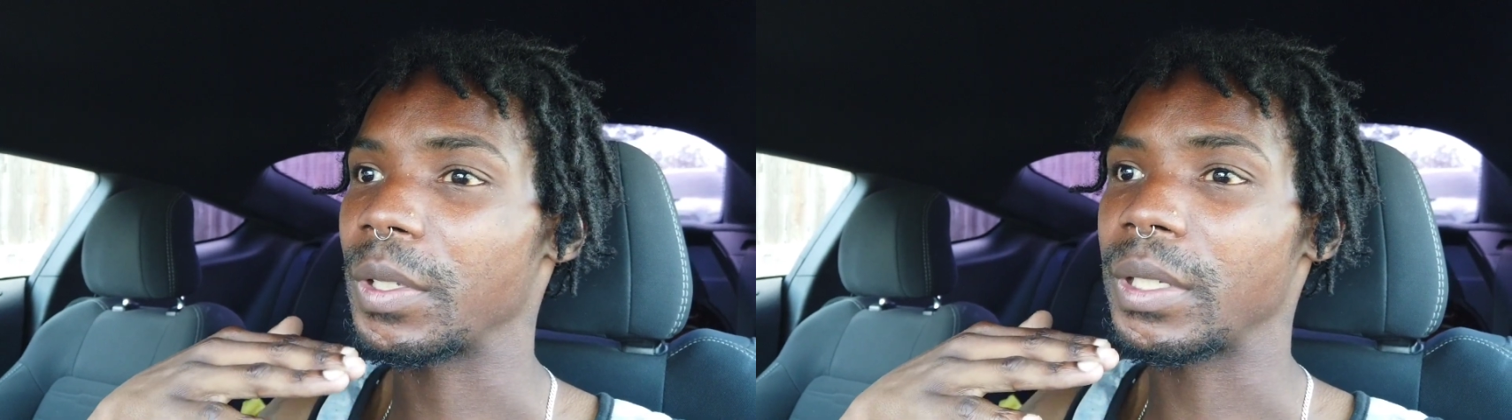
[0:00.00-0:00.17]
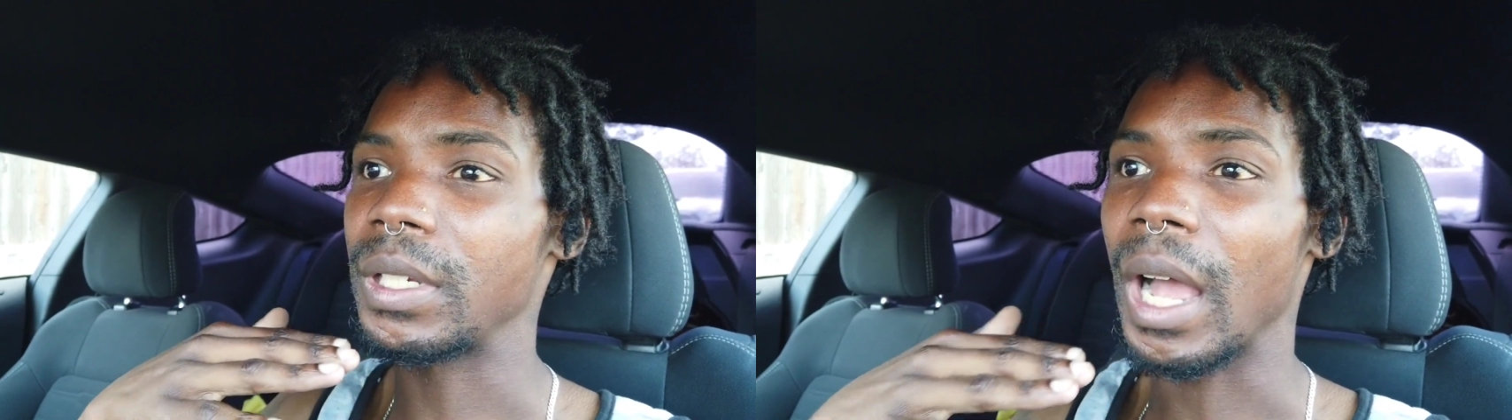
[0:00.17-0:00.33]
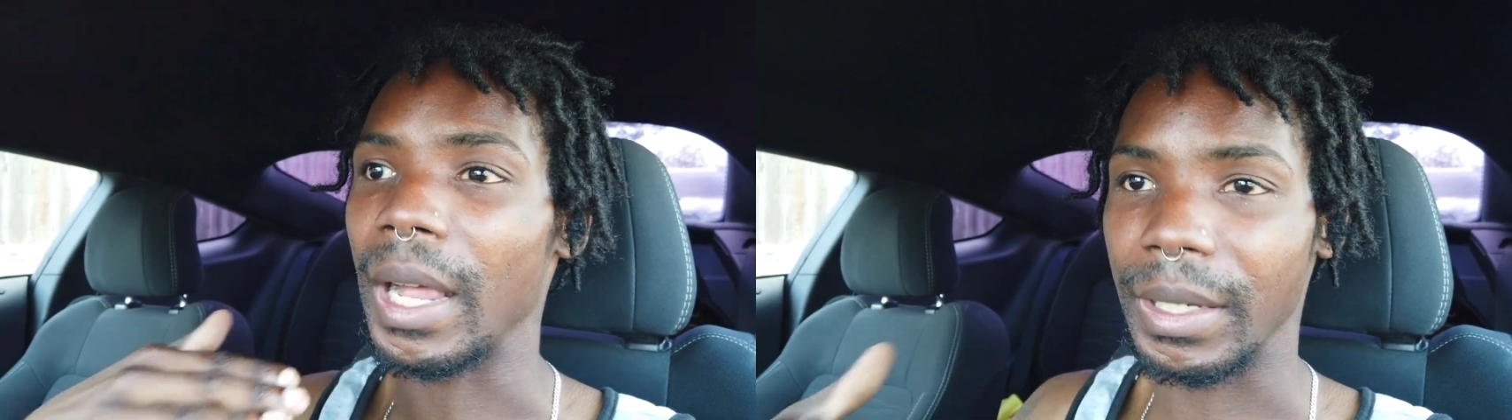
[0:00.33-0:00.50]
it's
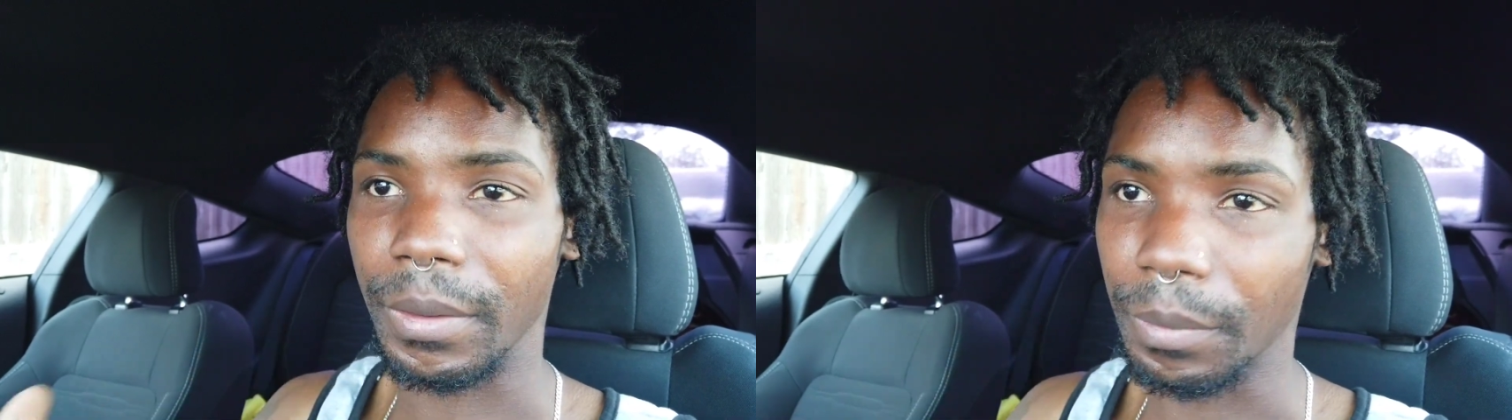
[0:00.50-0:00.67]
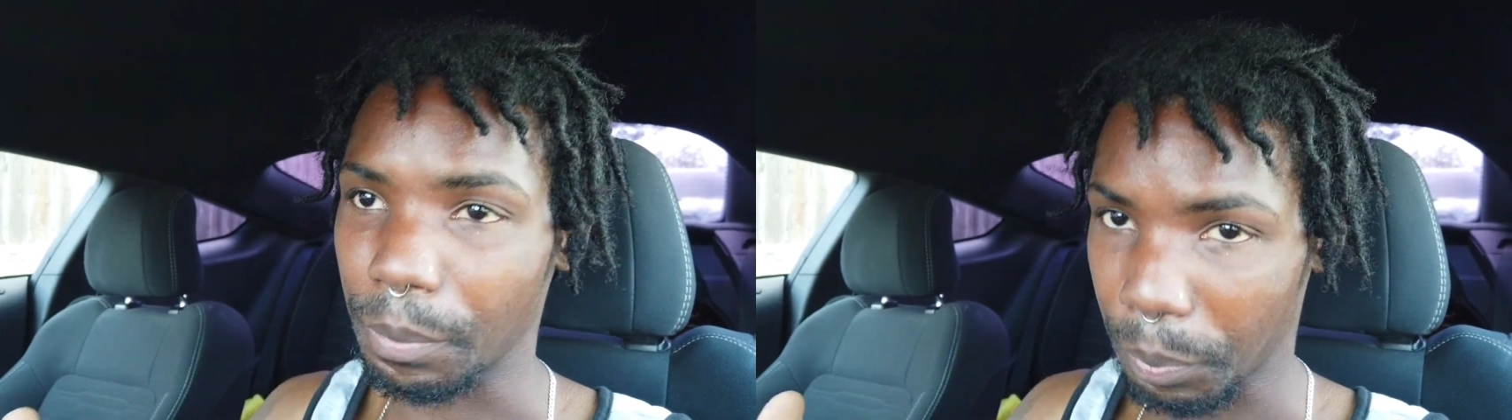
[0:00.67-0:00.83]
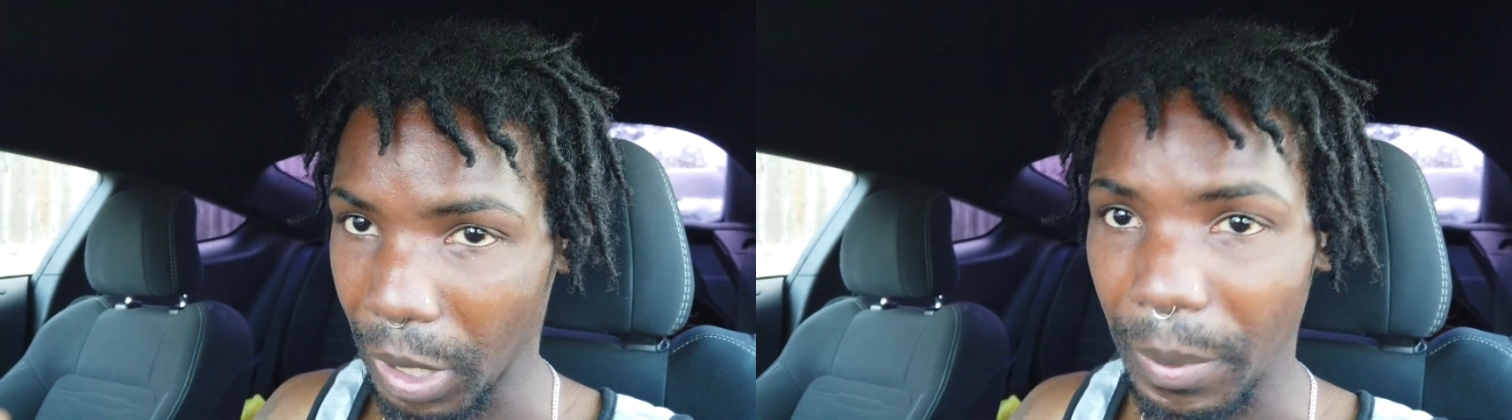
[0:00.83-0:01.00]
not
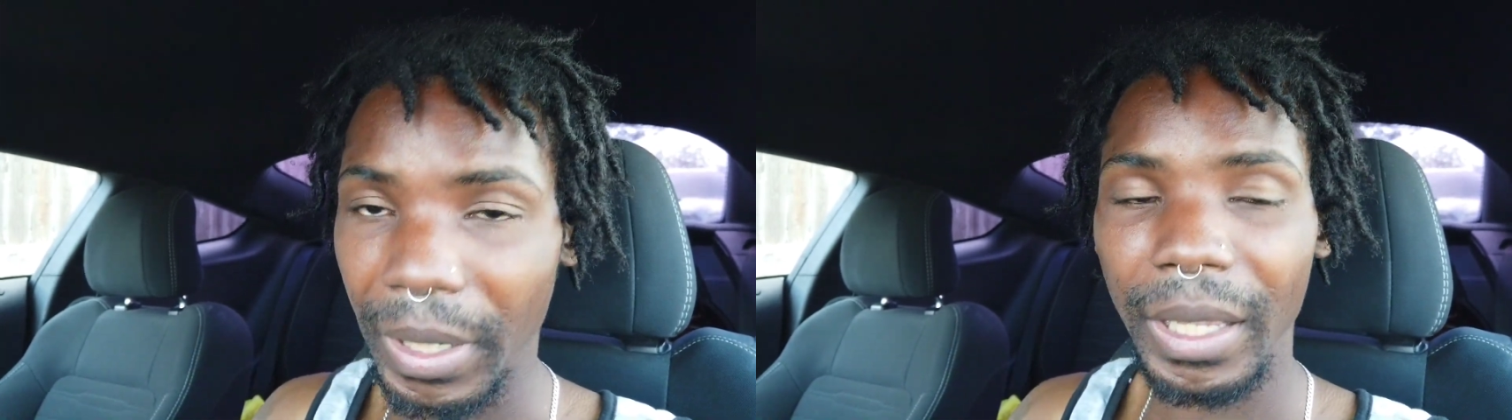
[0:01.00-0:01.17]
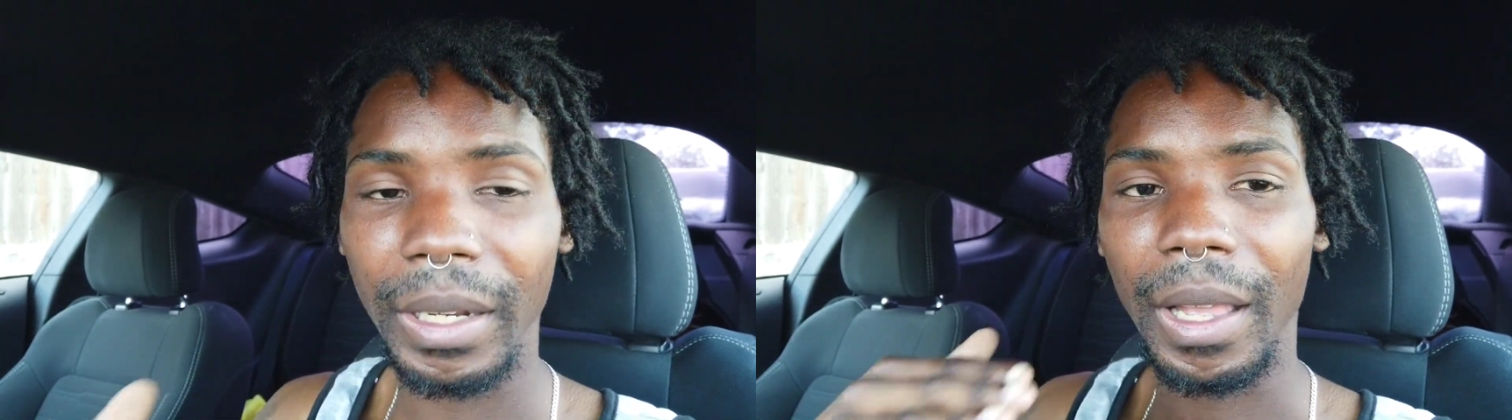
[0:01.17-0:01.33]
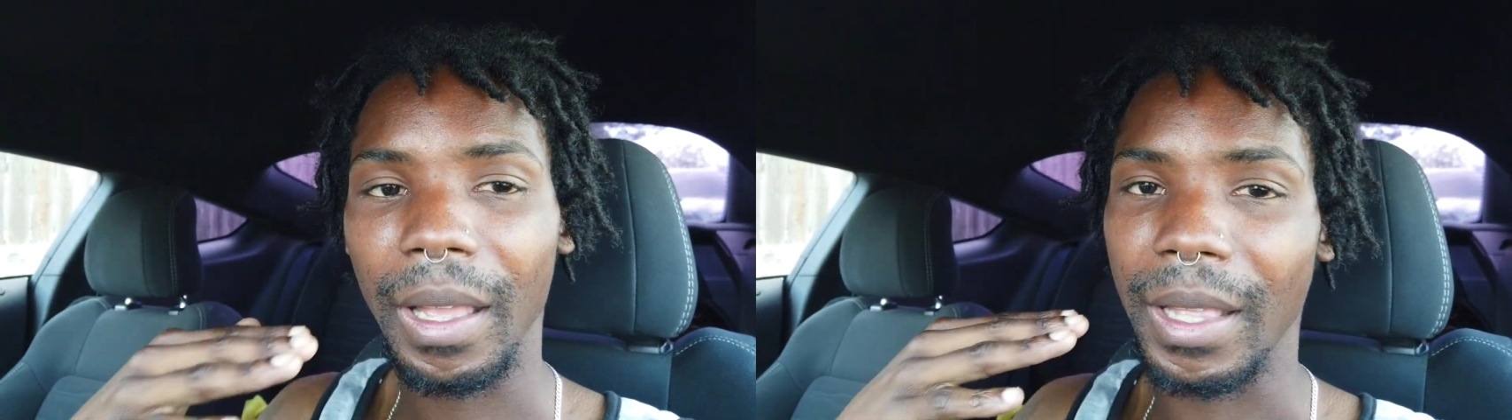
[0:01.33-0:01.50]
permanent.